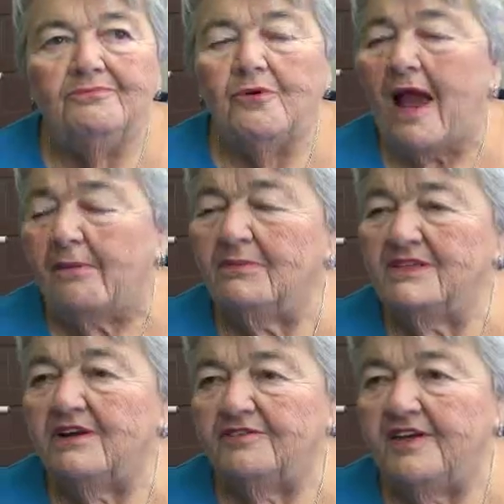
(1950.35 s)
problems
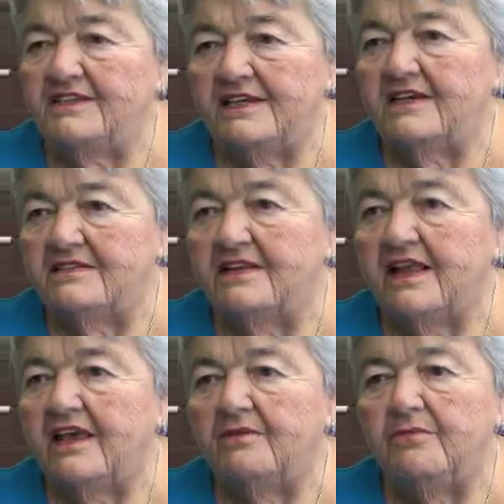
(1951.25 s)
that are facing us
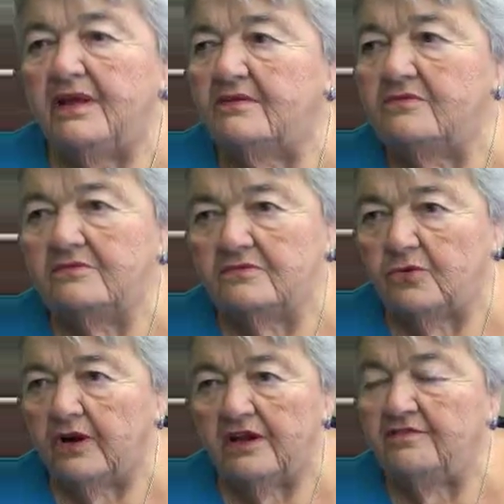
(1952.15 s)
today, and been
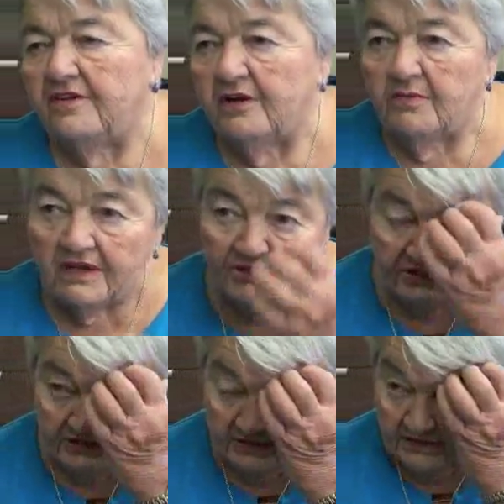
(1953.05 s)
working very
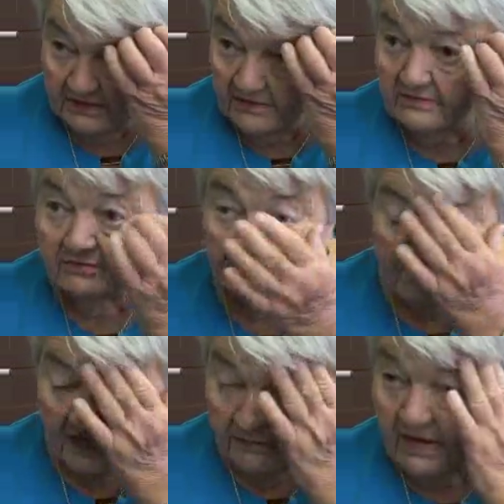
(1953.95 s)
much
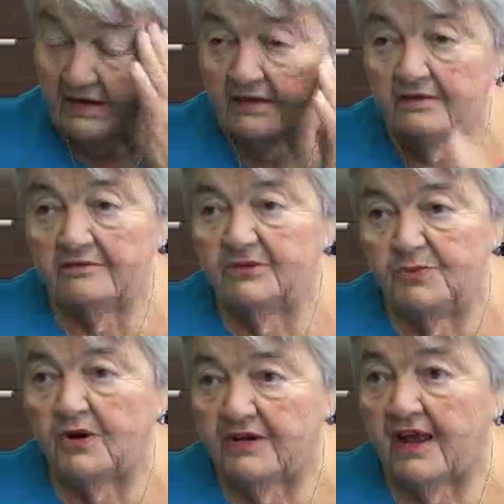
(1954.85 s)
in my
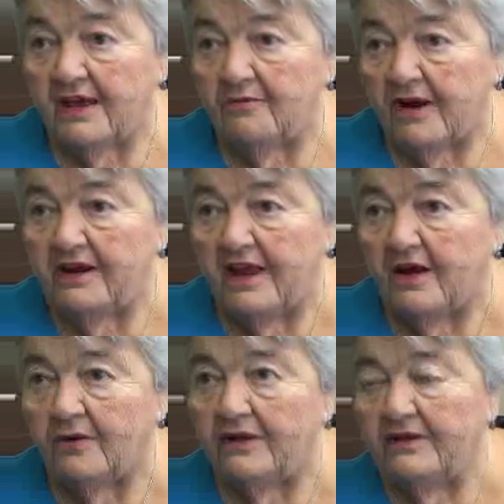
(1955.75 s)
spare time right
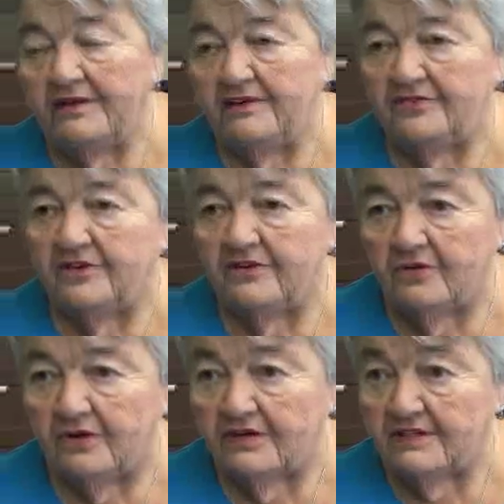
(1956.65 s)
now in different
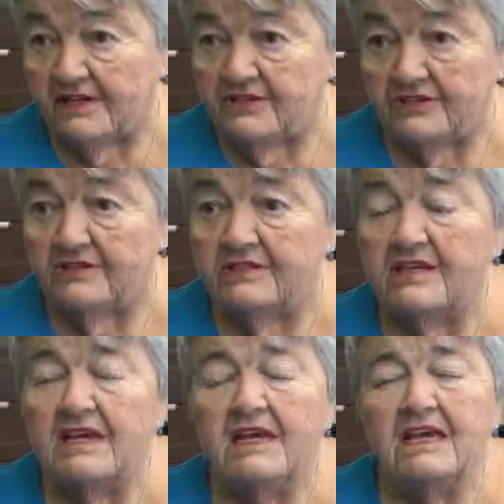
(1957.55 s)
organizations
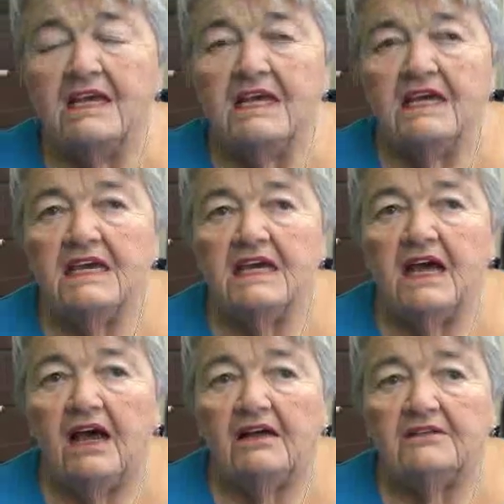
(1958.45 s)

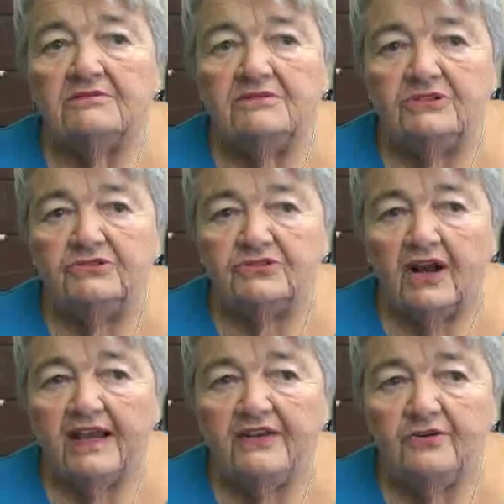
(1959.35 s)
to
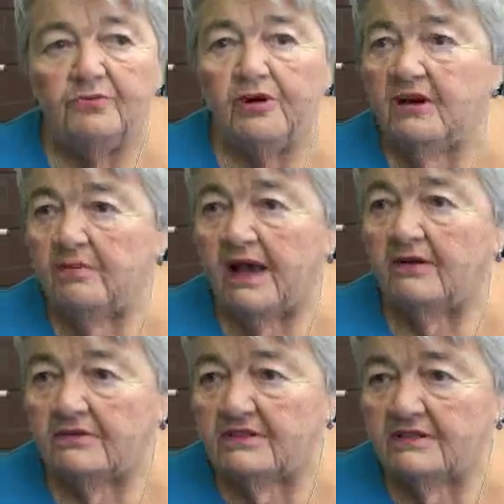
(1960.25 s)
try to bring
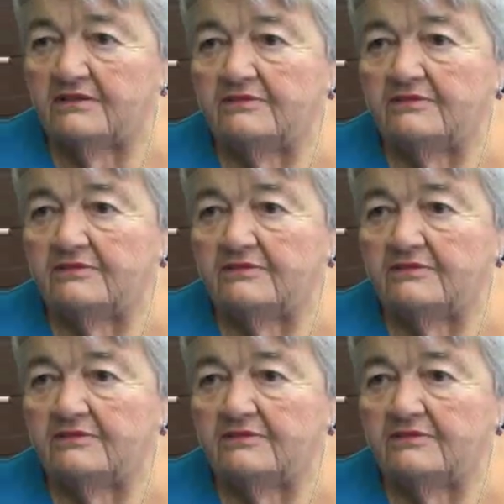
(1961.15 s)
about.